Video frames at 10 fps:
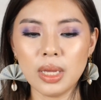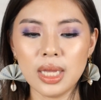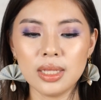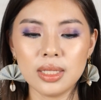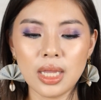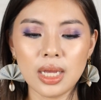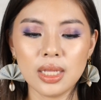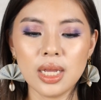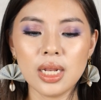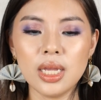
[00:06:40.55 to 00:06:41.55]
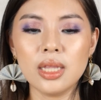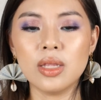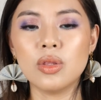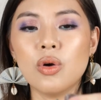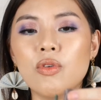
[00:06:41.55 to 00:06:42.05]
and technically the
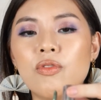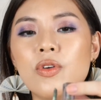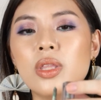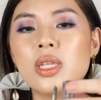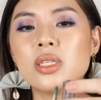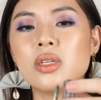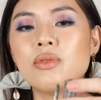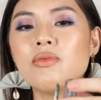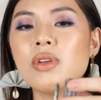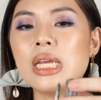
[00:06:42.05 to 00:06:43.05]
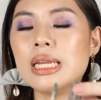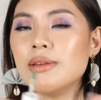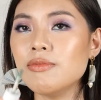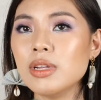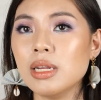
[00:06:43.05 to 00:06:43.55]
doe foot doesn't
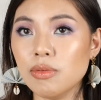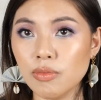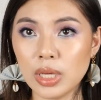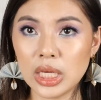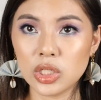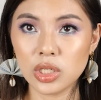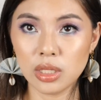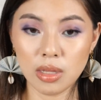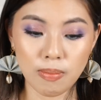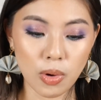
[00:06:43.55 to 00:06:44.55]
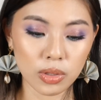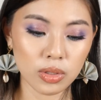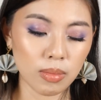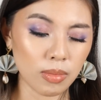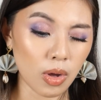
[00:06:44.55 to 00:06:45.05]
really, really reach the
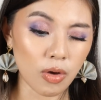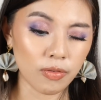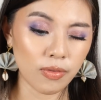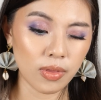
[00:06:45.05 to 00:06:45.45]
bottom of